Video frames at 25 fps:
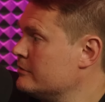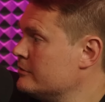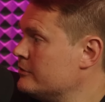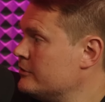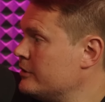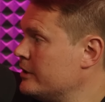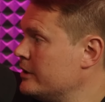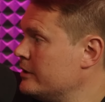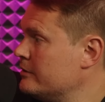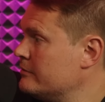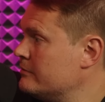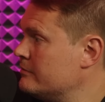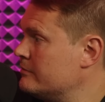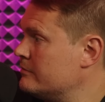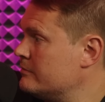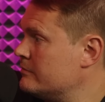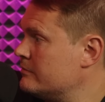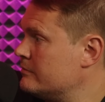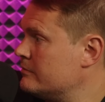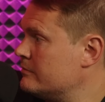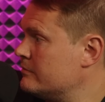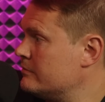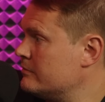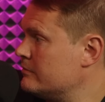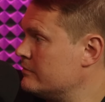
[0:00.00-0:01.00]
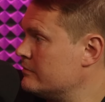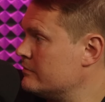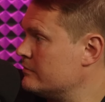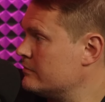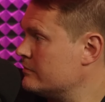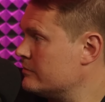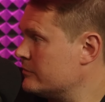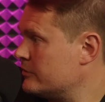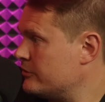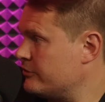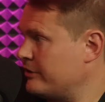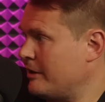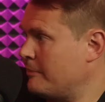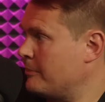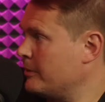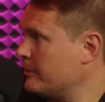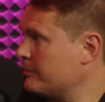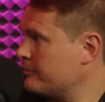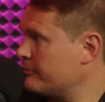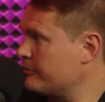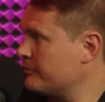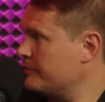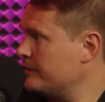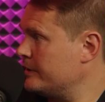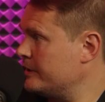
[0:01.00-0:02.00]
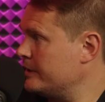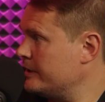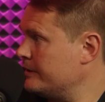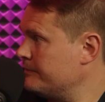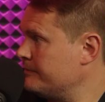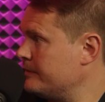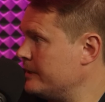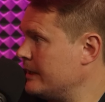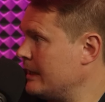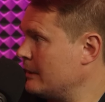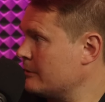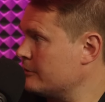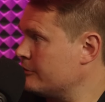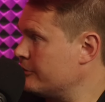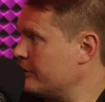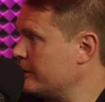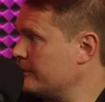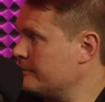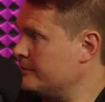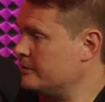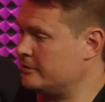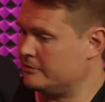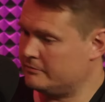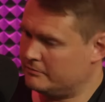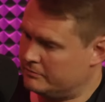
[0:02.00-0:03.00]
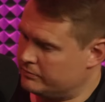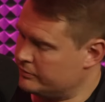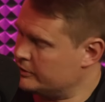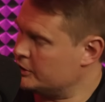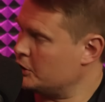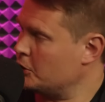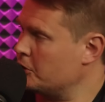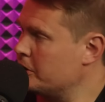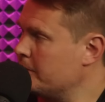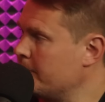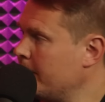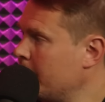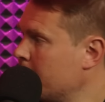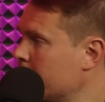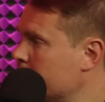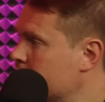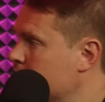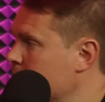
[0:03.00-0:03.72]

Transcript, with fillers: to step up from the announce table and choke him out or